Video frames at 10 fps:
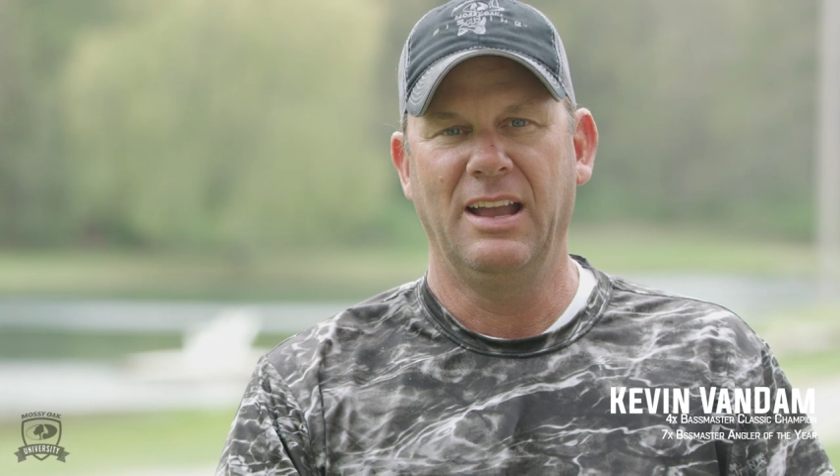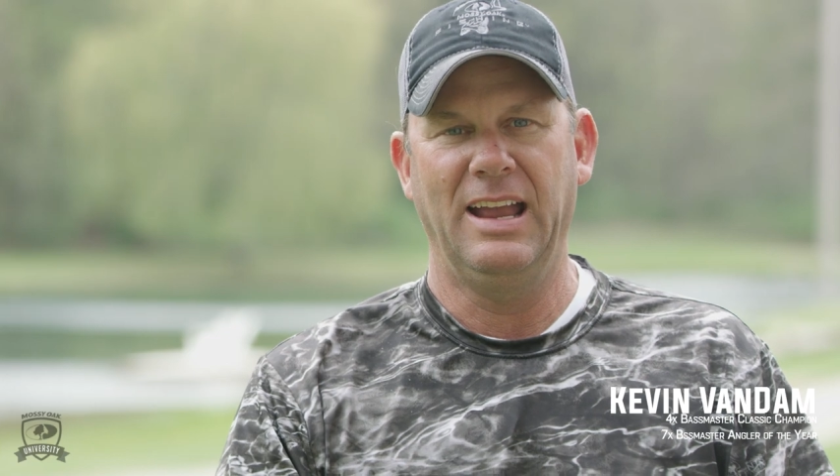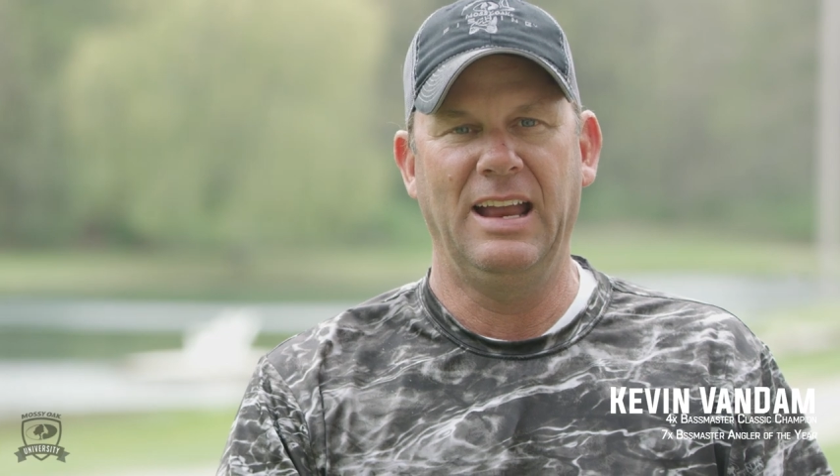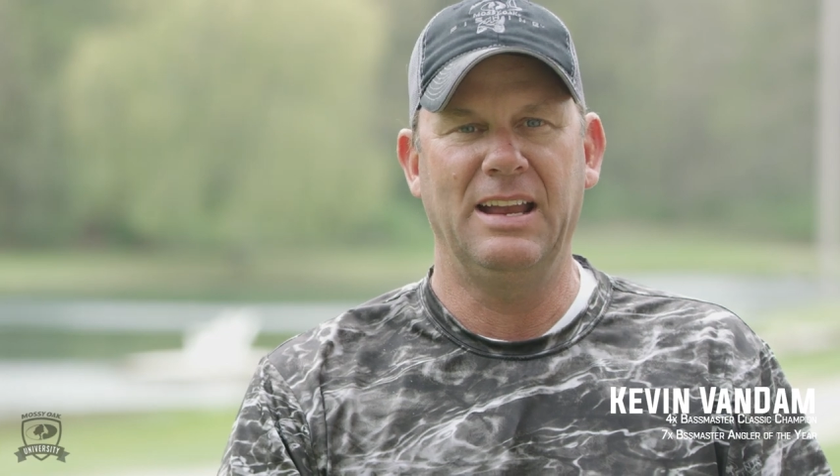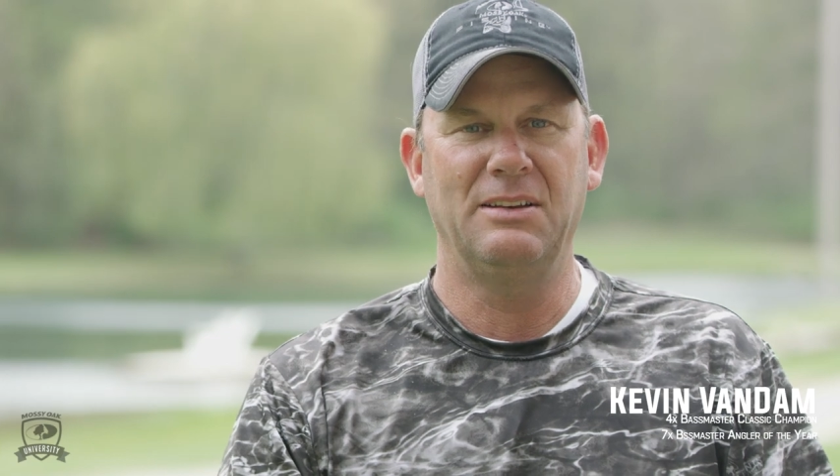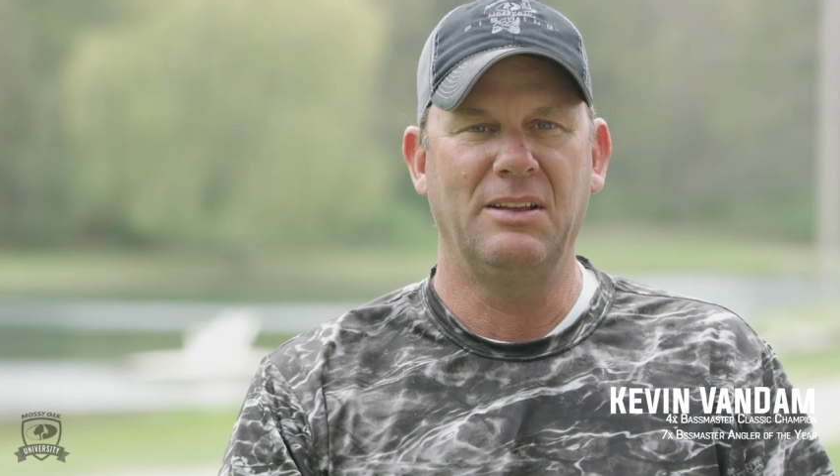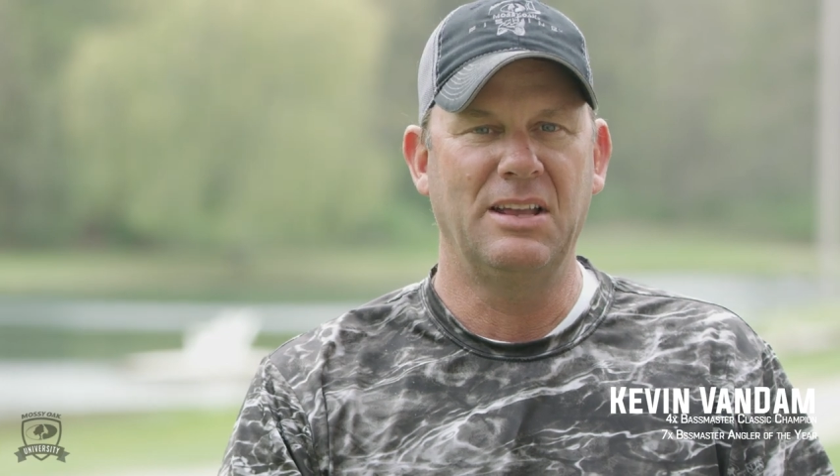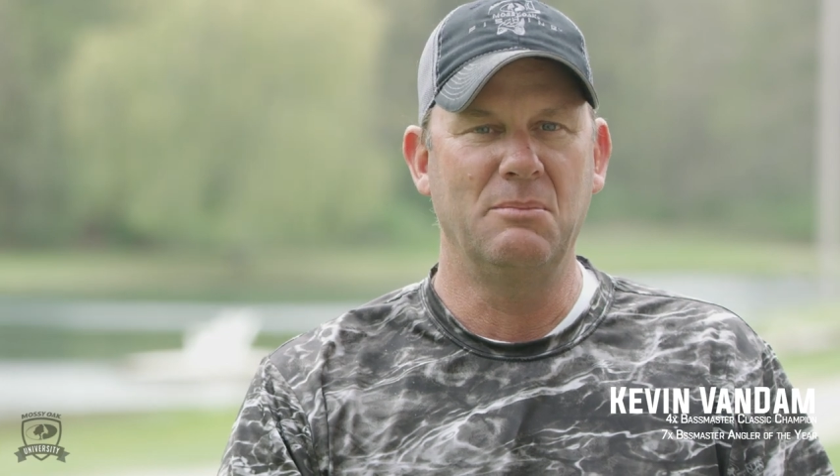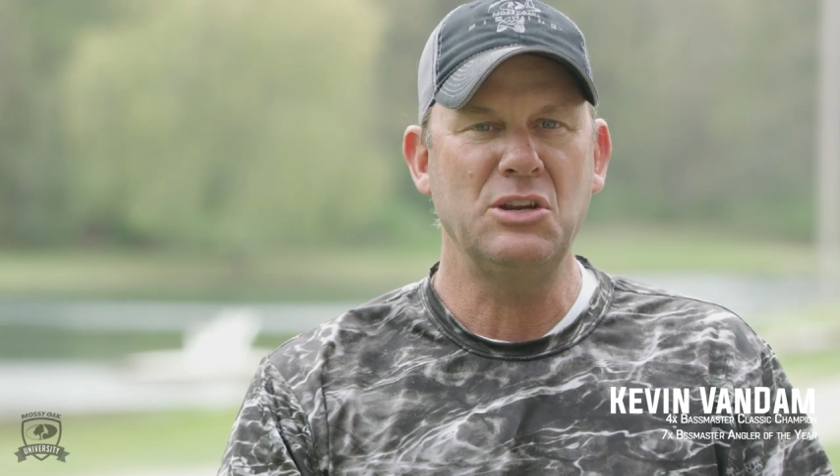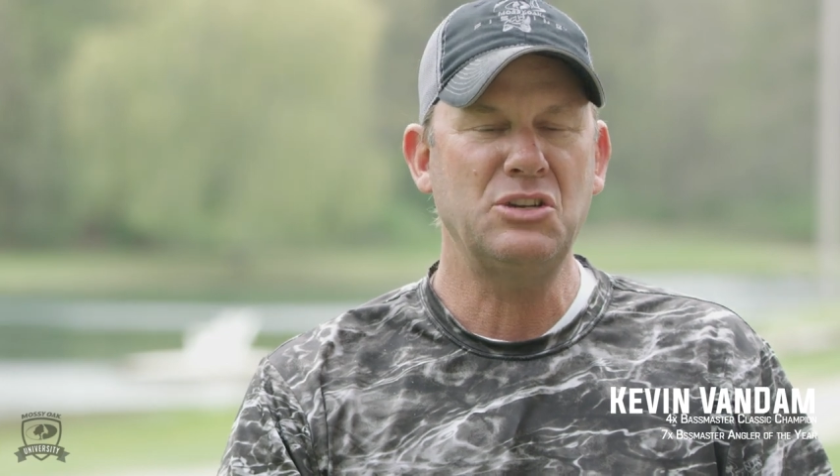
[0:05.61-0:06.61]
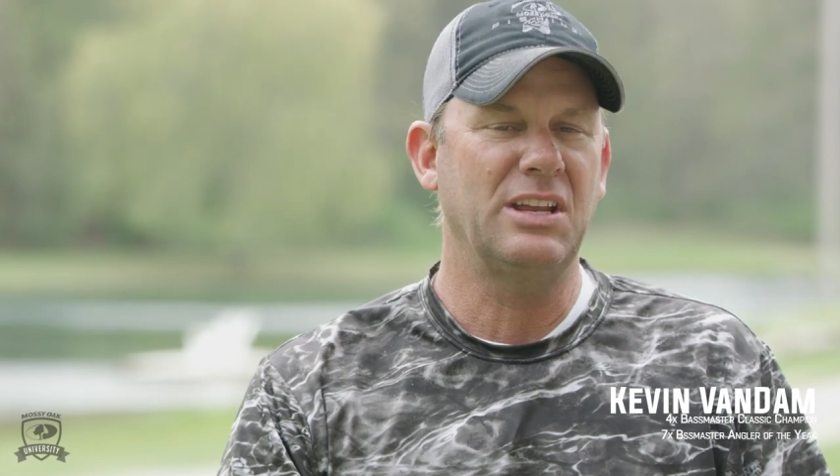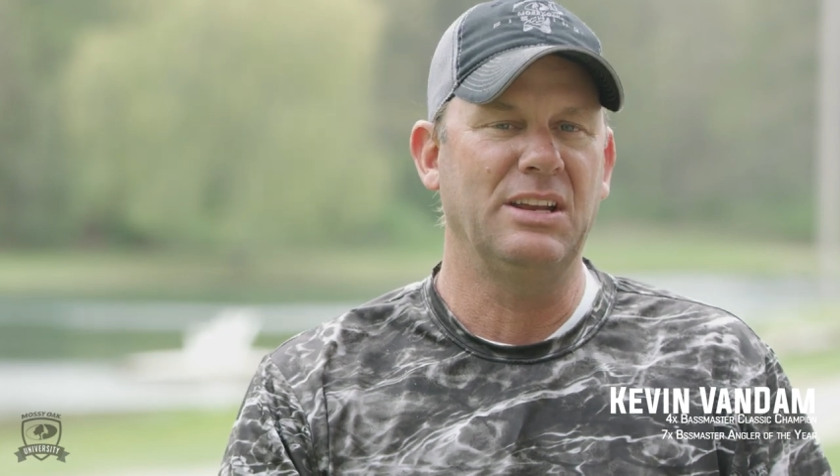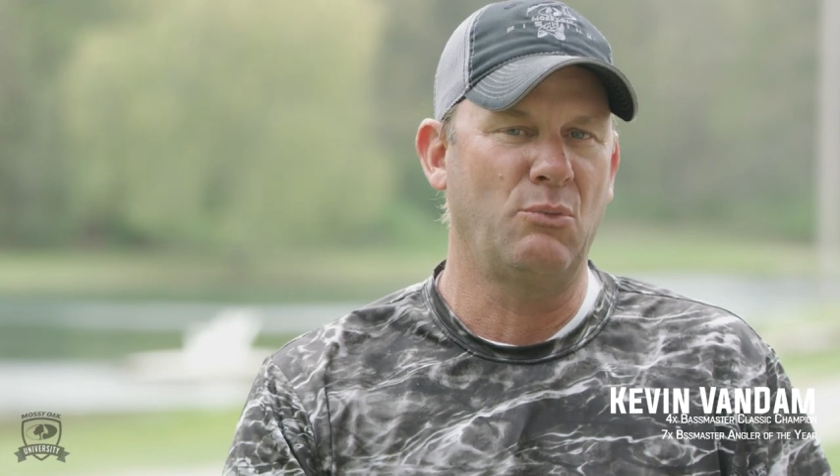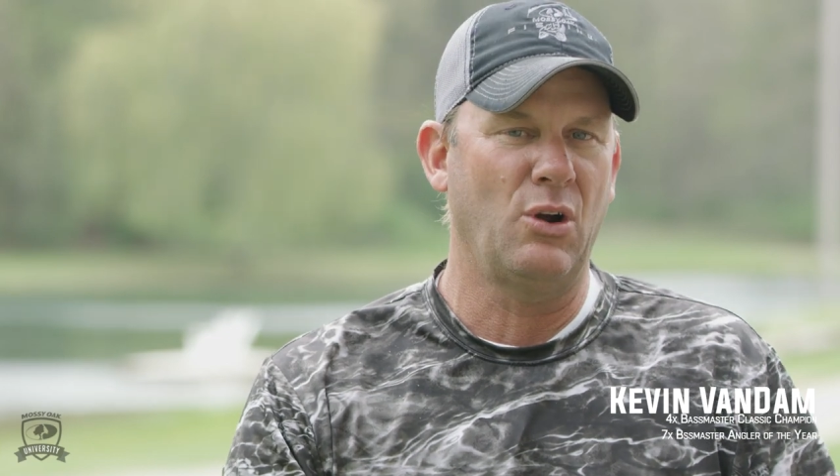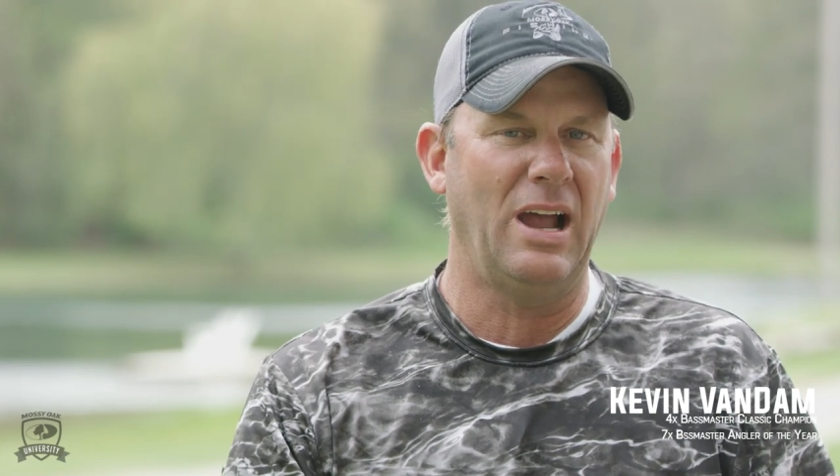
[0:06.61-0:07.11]
And in
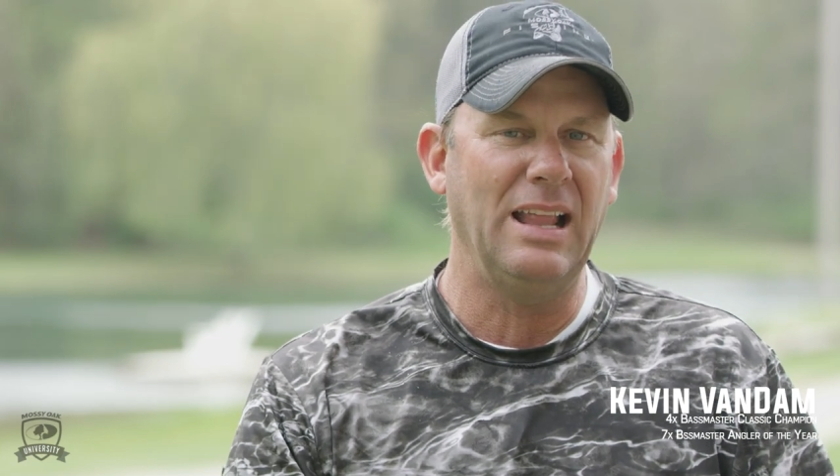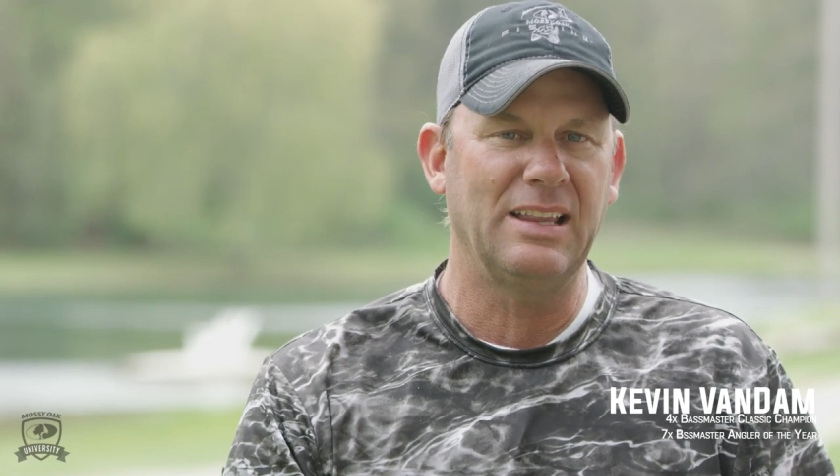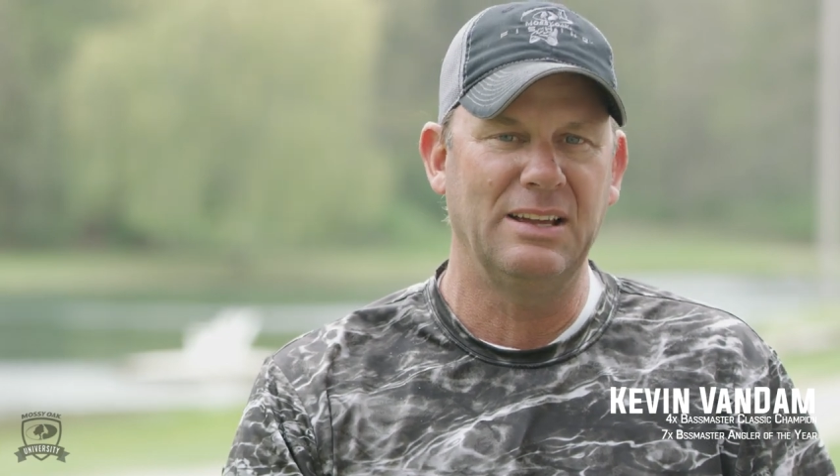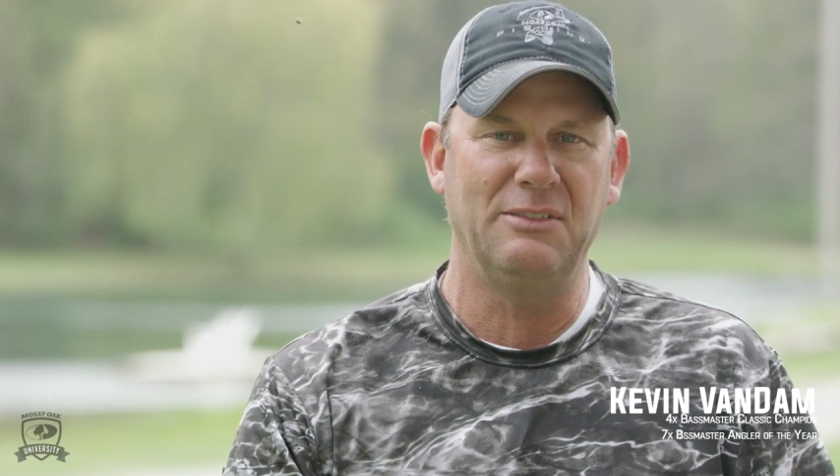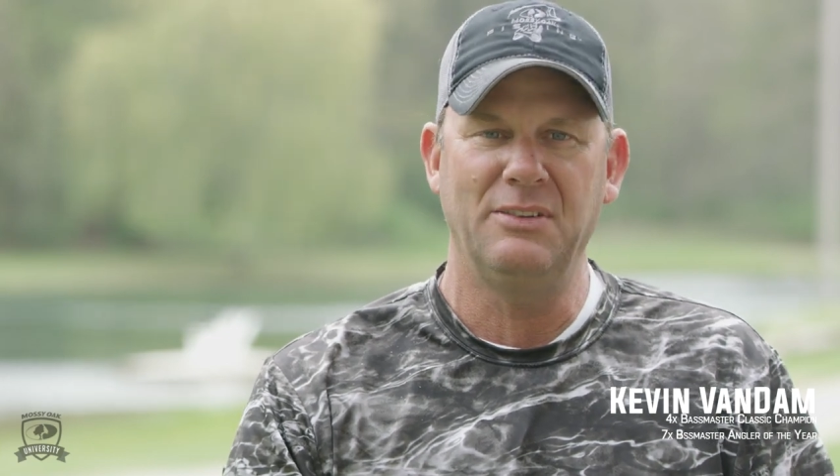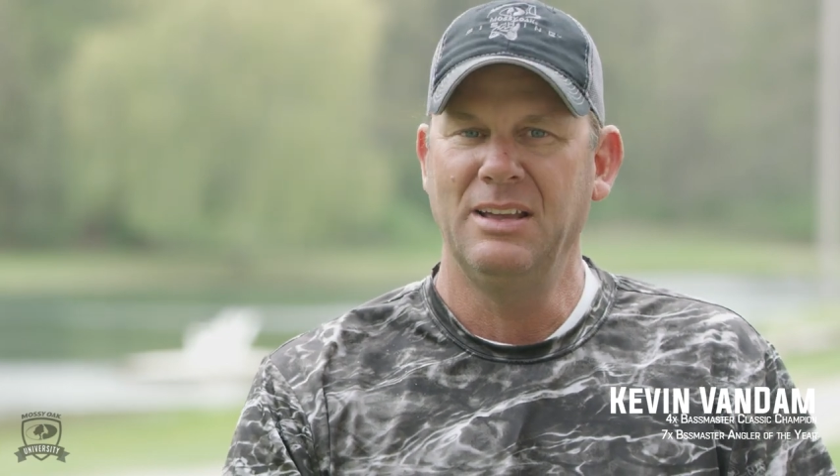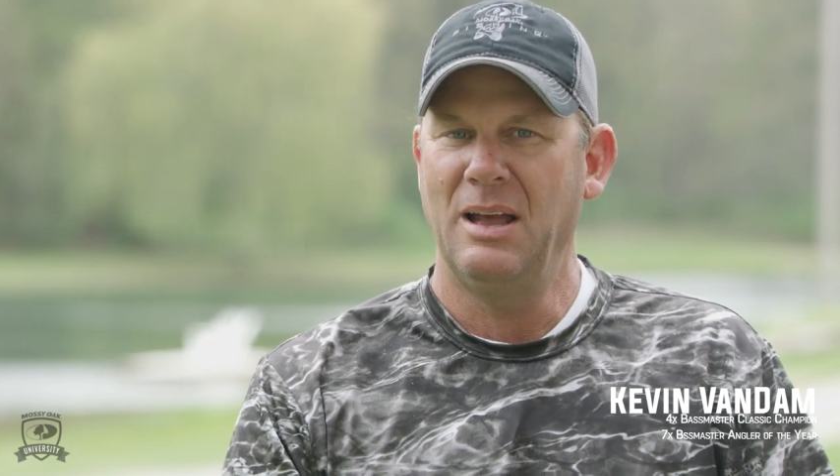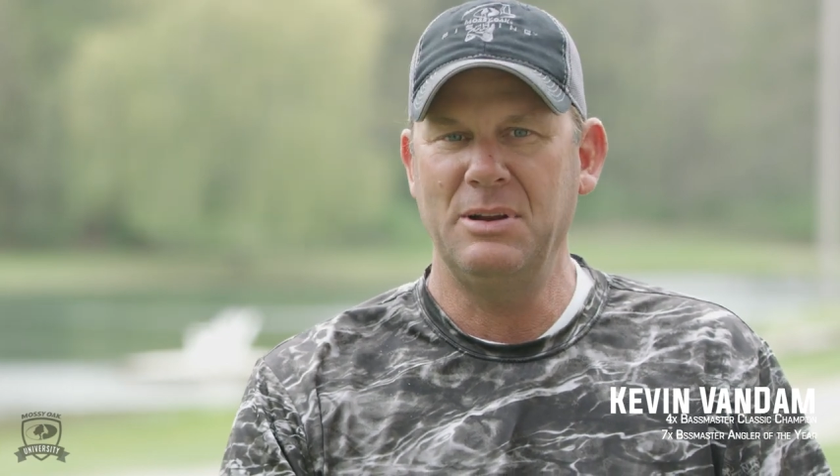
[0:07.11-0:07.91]
Michigan, where I live,